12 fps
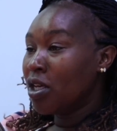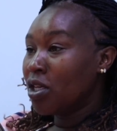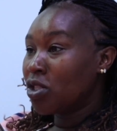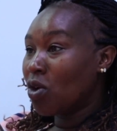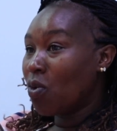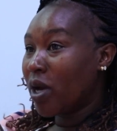
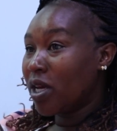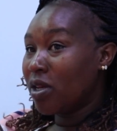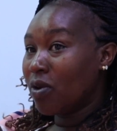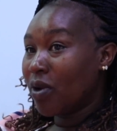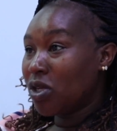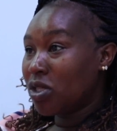So when
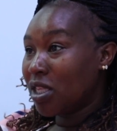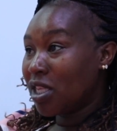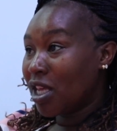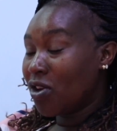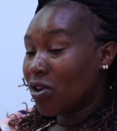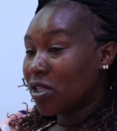he went to see
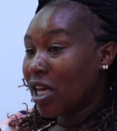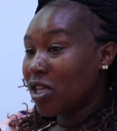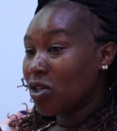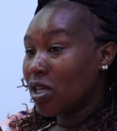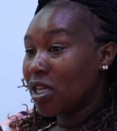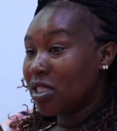the
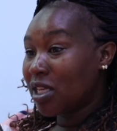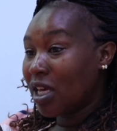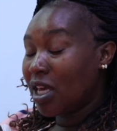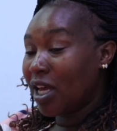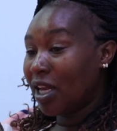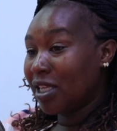neurosurgeon,
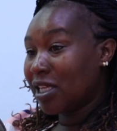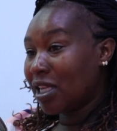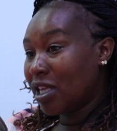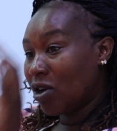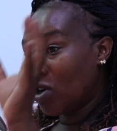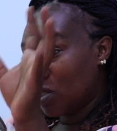he
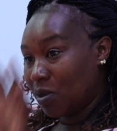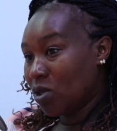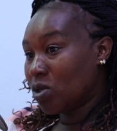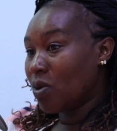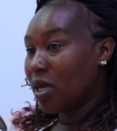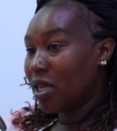listed the
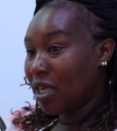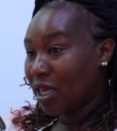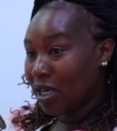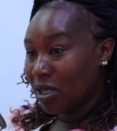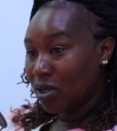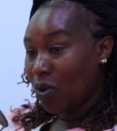hospitals where he
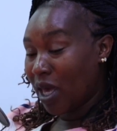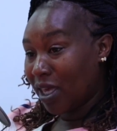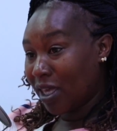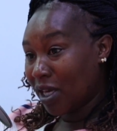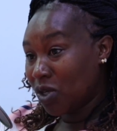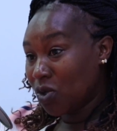can
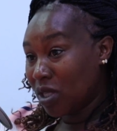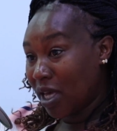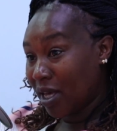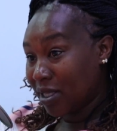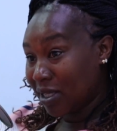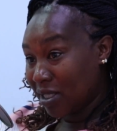do
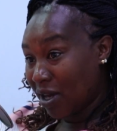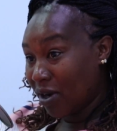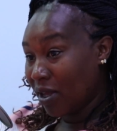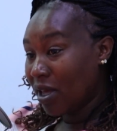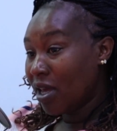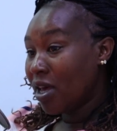the
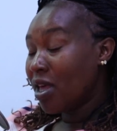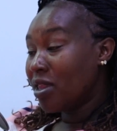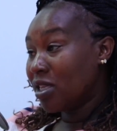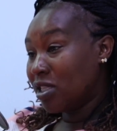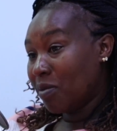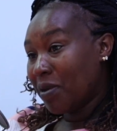surgery.
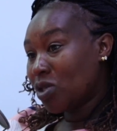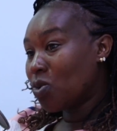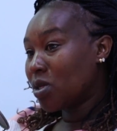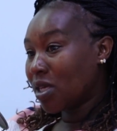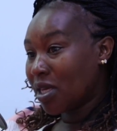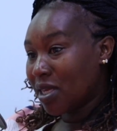The cheapest
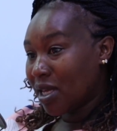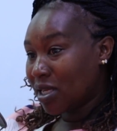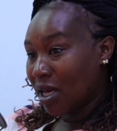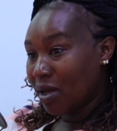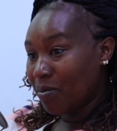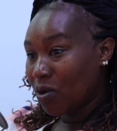was
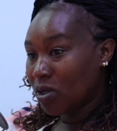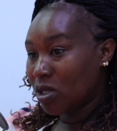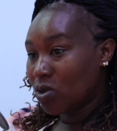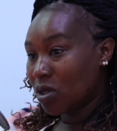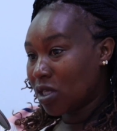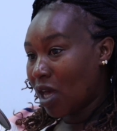Kenyatta because
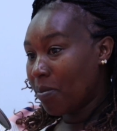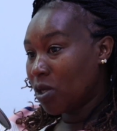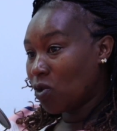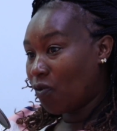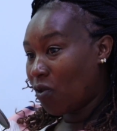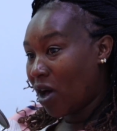it was coming
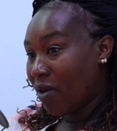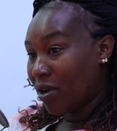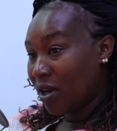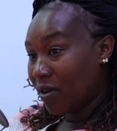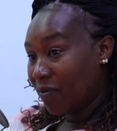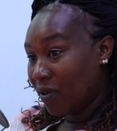to
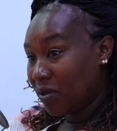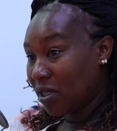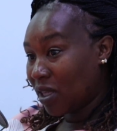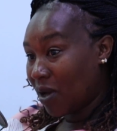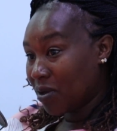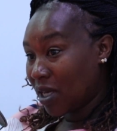
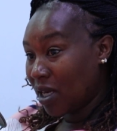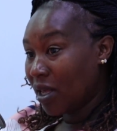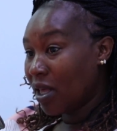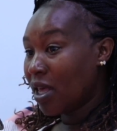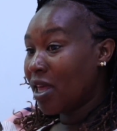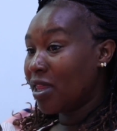450,000.
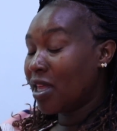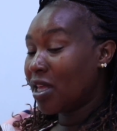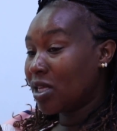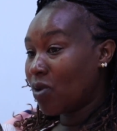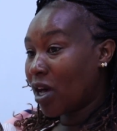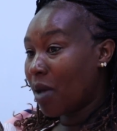The
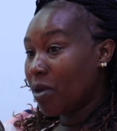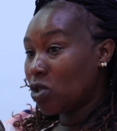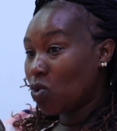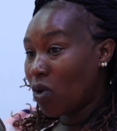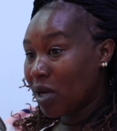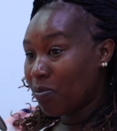others were coming
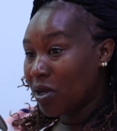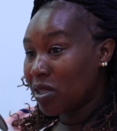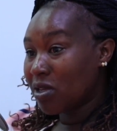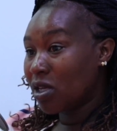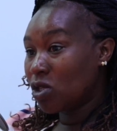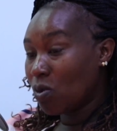to
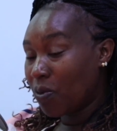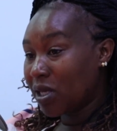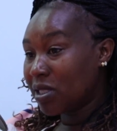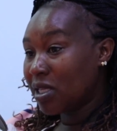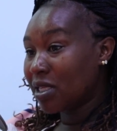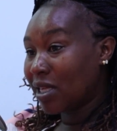1.3,
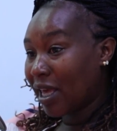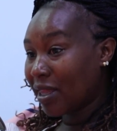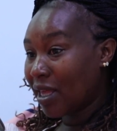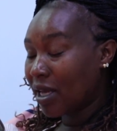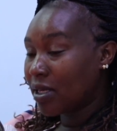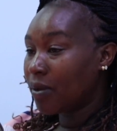2.6, like
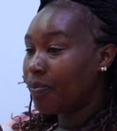that.